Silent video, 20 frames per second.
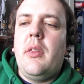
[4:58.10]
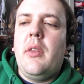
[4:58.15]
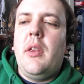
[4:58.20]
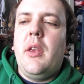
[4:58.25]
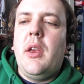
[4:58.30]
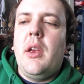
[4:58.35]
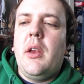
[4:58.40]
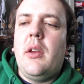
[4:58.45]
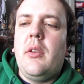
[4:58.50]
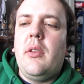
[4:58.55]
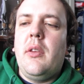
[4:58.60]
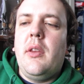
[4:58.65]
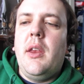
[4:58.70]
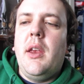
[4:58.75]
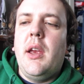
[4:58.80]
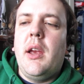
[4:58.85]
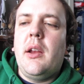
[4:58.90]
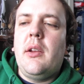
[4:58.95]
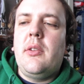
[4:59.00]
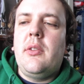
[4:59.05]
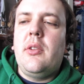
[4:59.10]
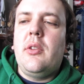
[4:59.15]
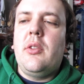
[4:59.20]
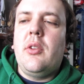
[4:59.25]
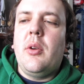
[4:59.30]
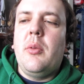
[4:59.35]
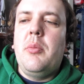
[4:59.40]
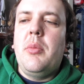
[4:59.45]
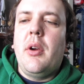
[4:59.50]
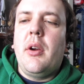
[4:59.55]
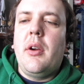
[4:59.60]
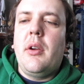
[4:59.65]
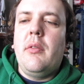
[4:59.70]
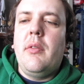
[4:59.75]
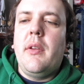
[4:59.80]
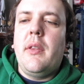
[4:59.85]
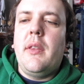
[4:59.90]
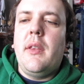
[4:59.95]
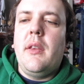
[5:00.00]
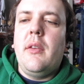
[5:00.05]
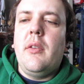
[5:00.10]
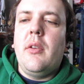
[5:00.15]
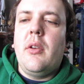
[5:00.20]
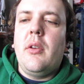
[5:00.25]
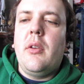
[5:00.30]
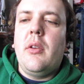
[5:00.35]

the, the answers are buried within